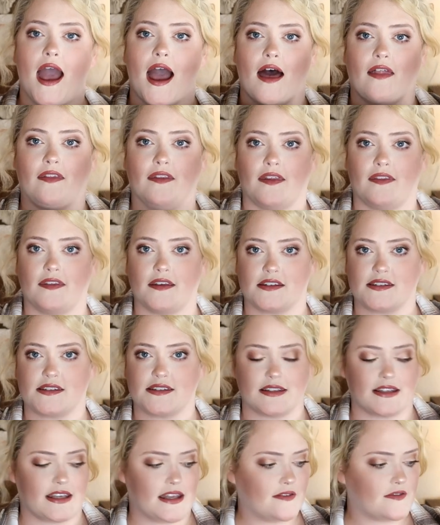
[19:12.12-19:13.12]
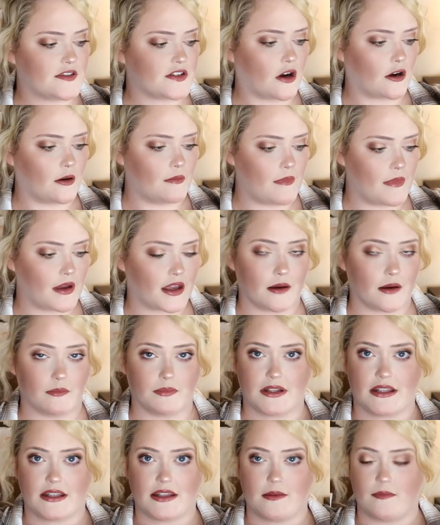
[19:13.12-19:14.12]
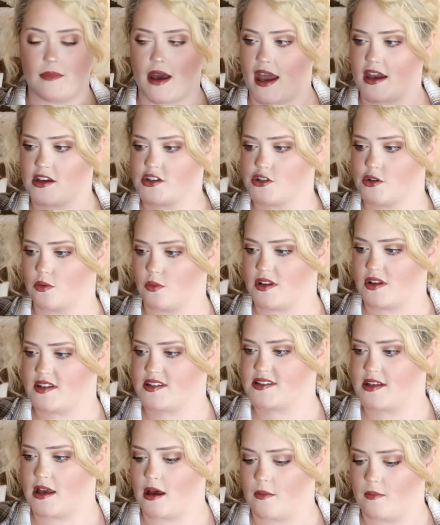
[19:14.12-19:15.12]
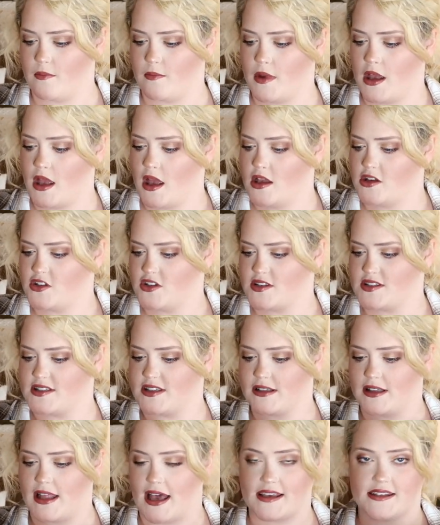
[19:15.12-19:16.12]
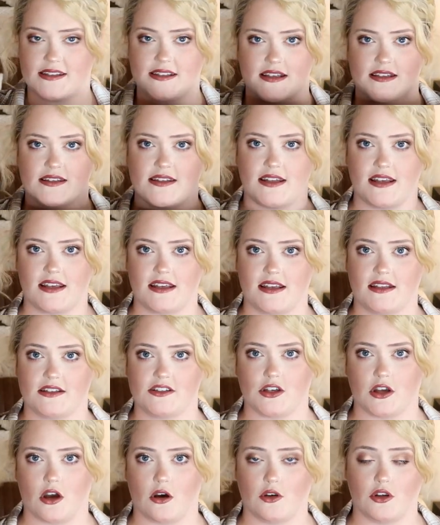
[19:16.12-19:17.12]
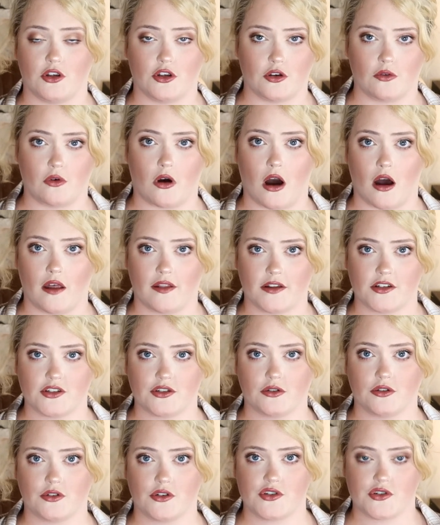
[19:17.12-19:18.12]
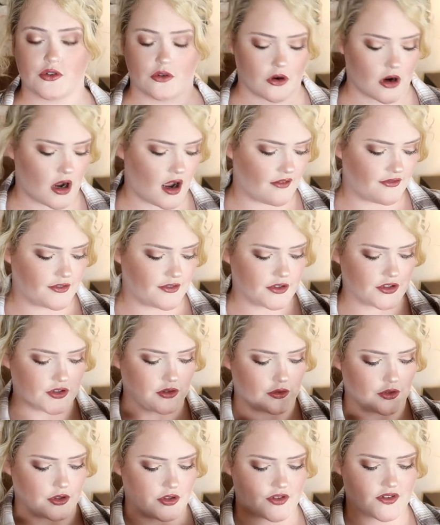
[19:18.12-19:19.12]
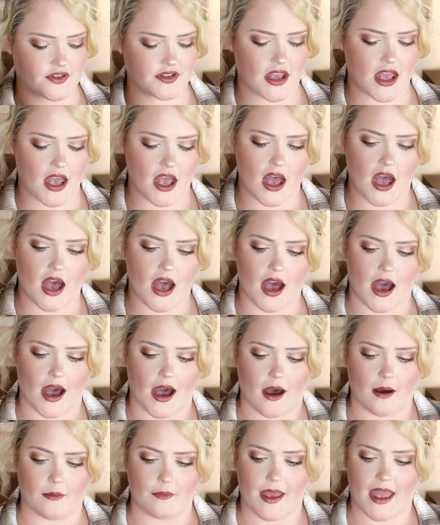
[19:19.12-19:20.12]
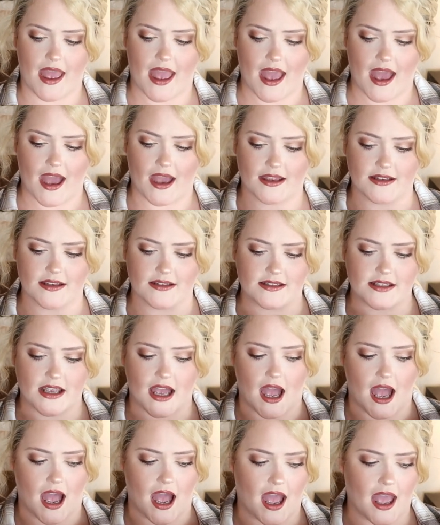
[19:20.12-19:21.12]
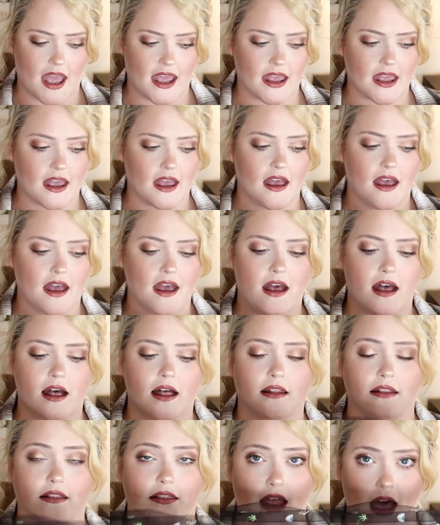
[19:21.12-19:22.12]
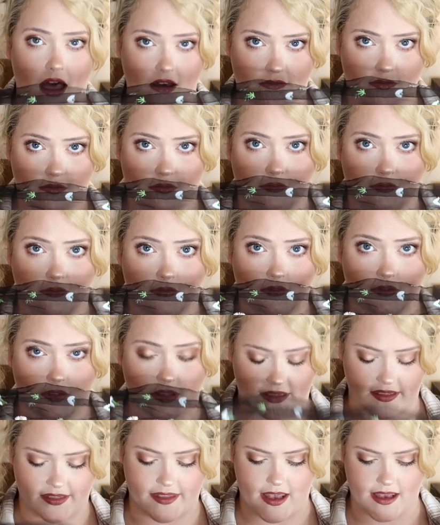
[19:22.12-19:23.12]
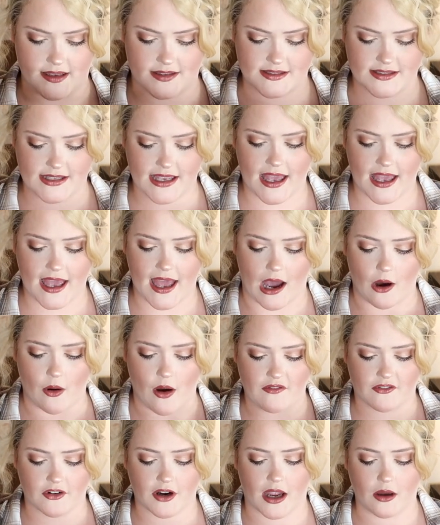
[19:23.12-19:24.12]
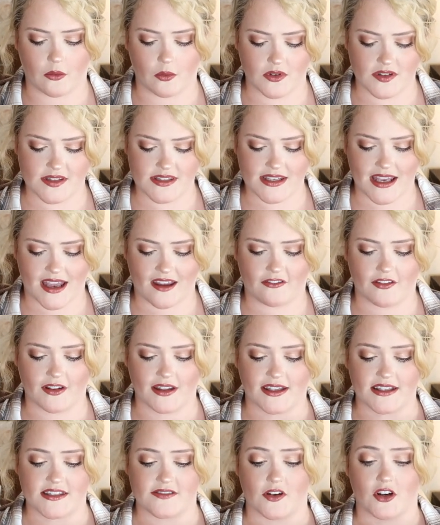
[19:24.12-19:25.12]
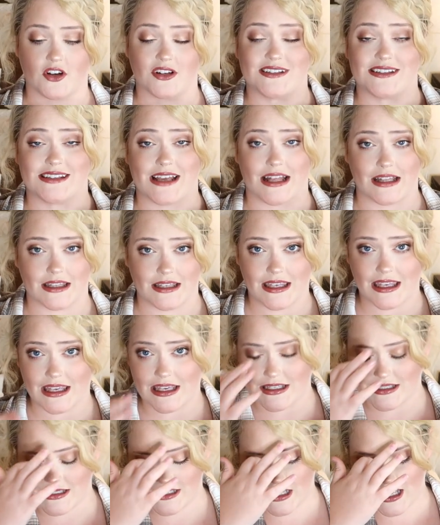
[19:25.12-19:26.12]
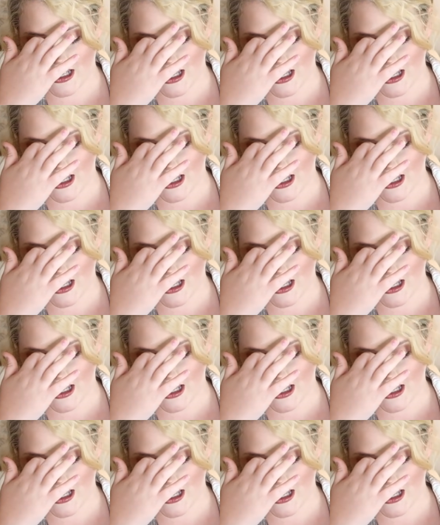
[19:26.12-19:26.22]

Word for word: and then the sleeves are completely mesh with some just the elasticity to go. You can go on the shoulders or off the shoulders, and I love this. However, I will say I feel like it's very delicate,